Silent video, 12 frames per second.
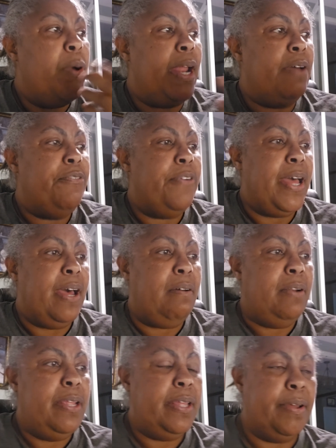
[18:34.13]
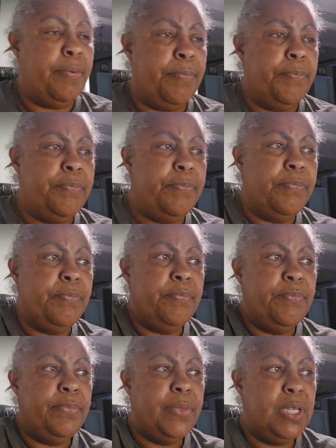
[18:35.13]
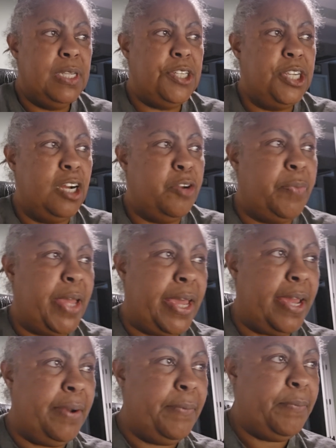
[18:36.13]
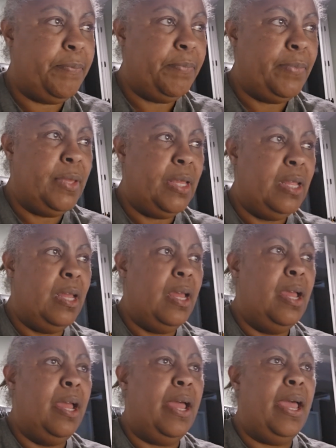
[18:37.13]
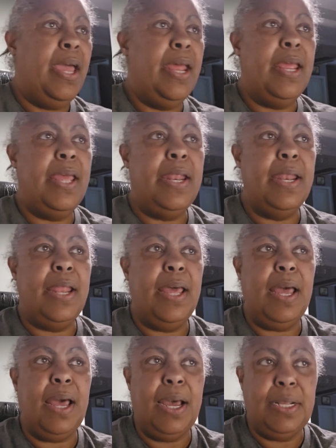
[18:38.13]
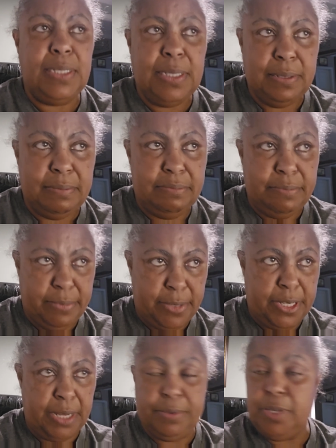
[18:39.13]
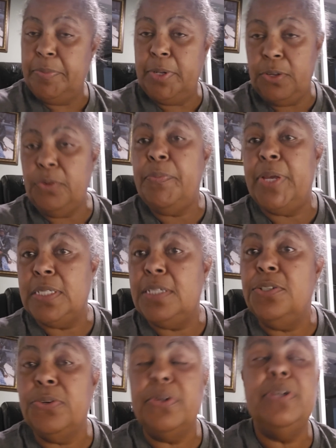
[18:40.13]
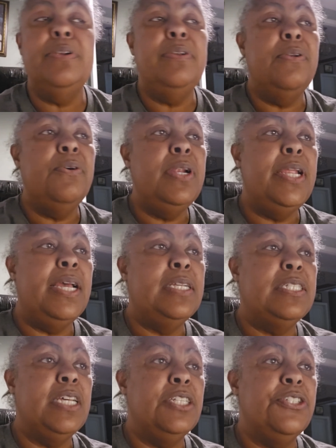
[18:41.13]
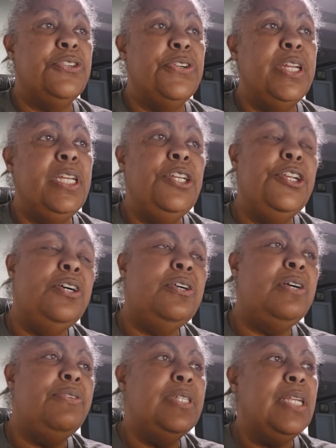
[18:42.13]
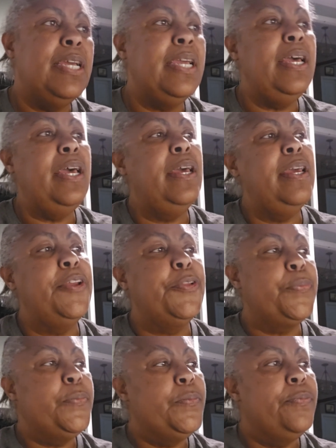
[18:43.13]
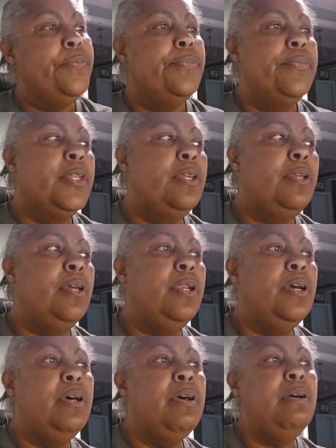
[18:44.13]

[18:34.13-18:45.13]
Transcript: But I found him, this young man, and I sent him a little message on Ancestry, and I was like, hey, I